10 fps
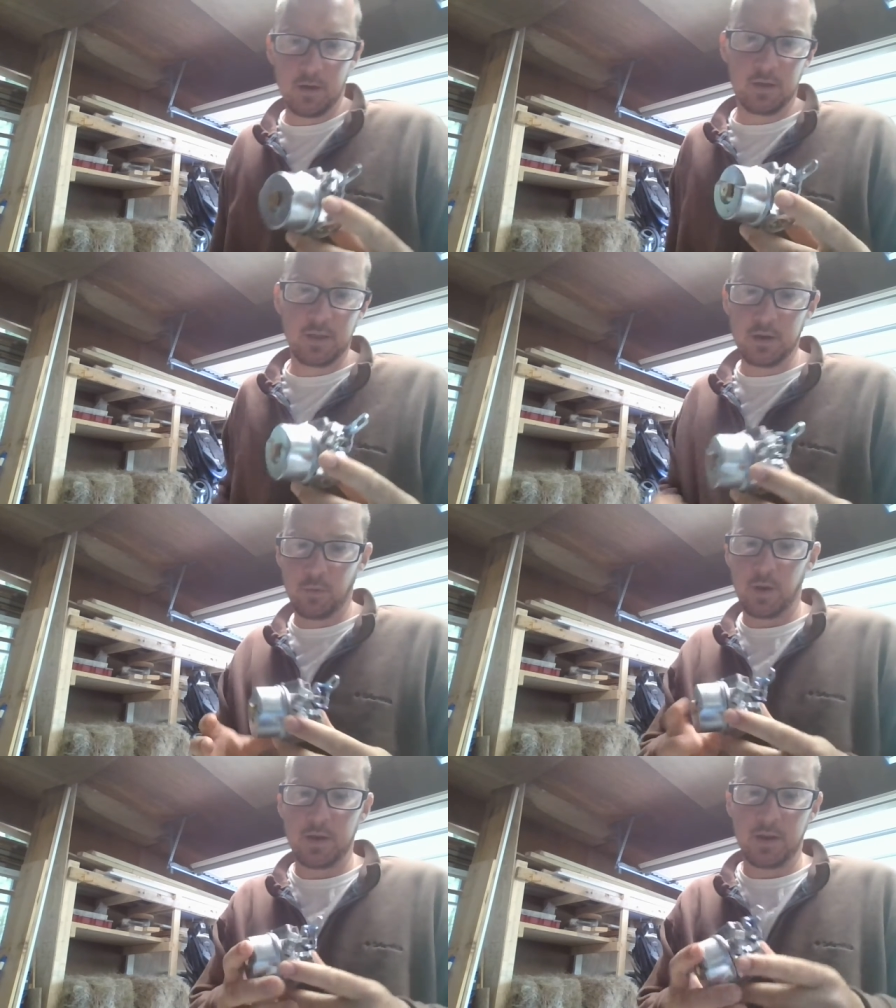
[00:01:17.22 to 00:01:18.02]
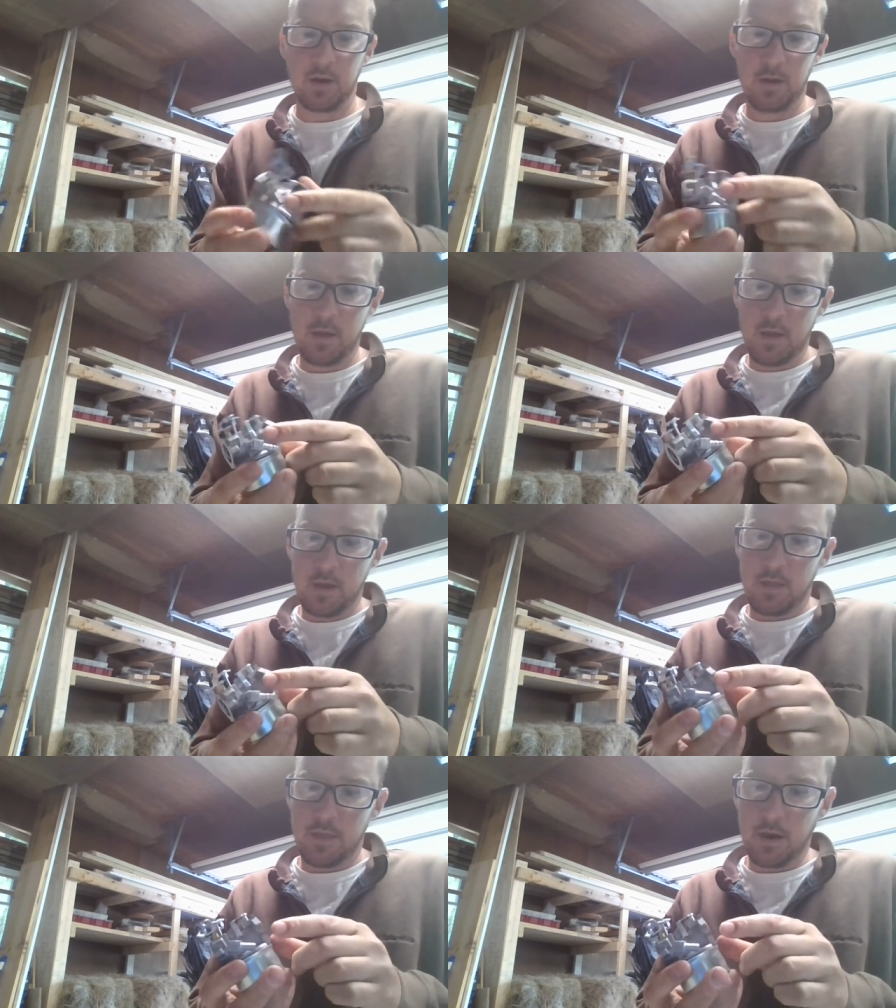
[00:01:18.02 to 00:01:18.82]
cleaner one here,
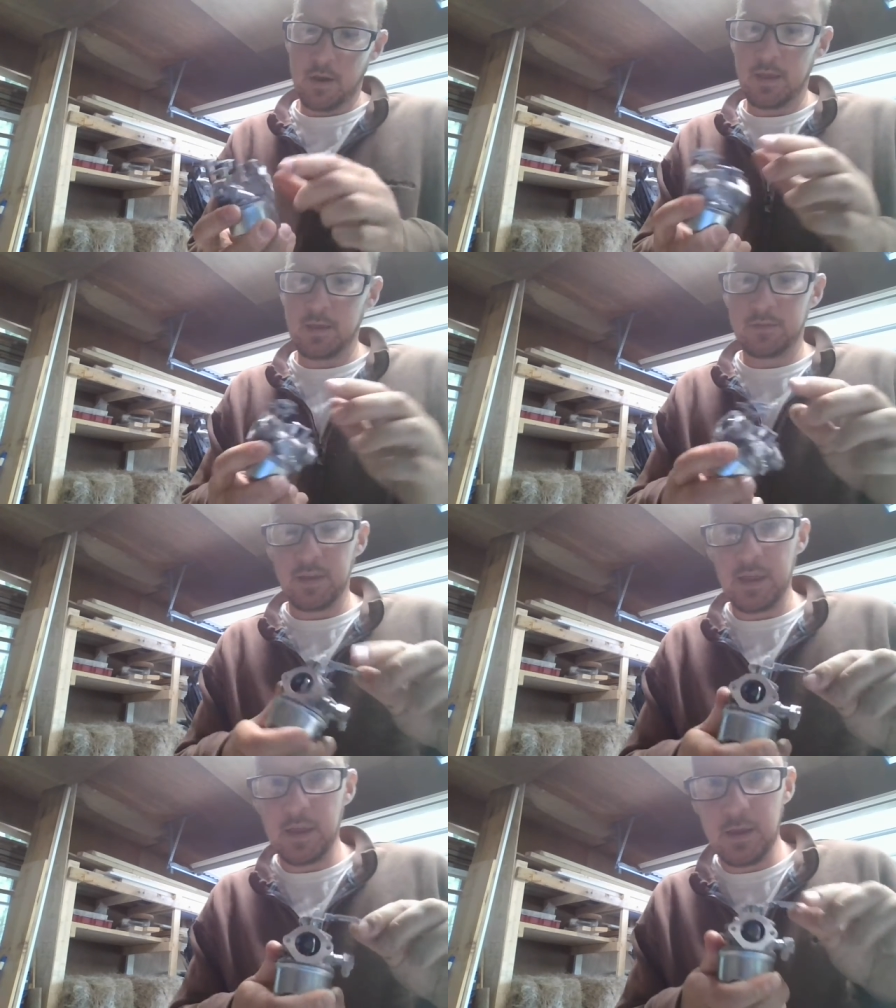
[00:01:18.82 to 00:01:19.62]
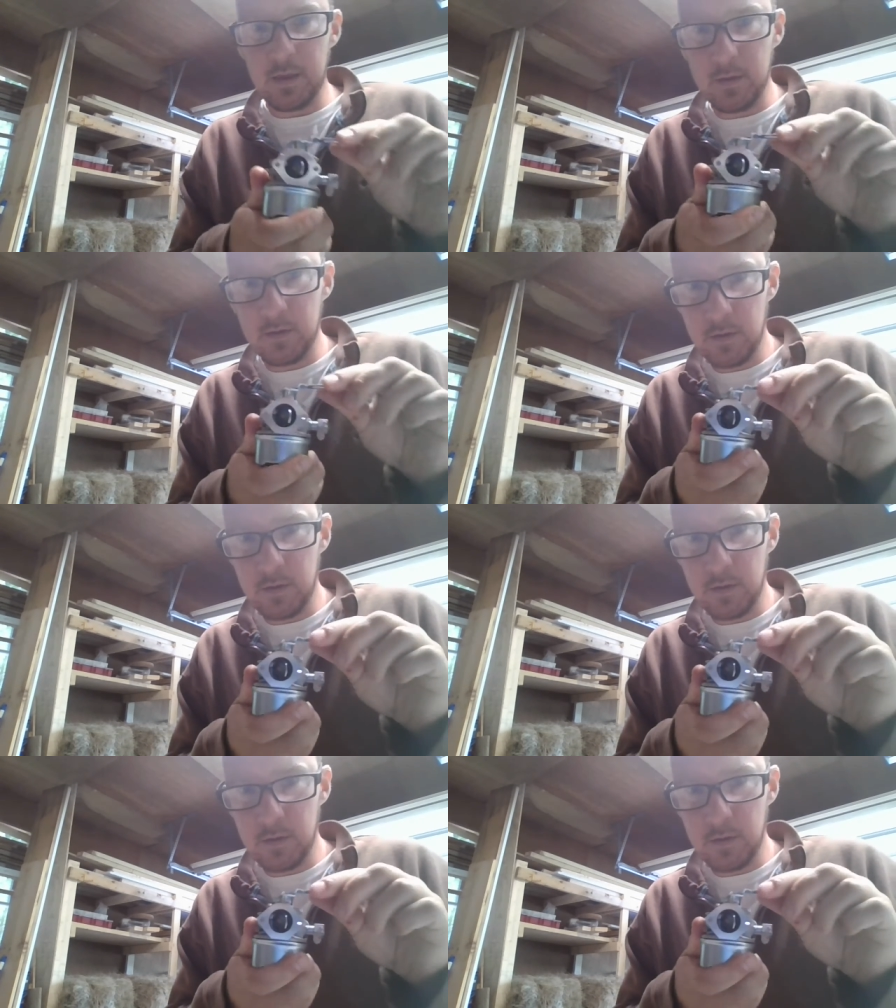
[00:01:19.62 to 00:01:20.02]
there is a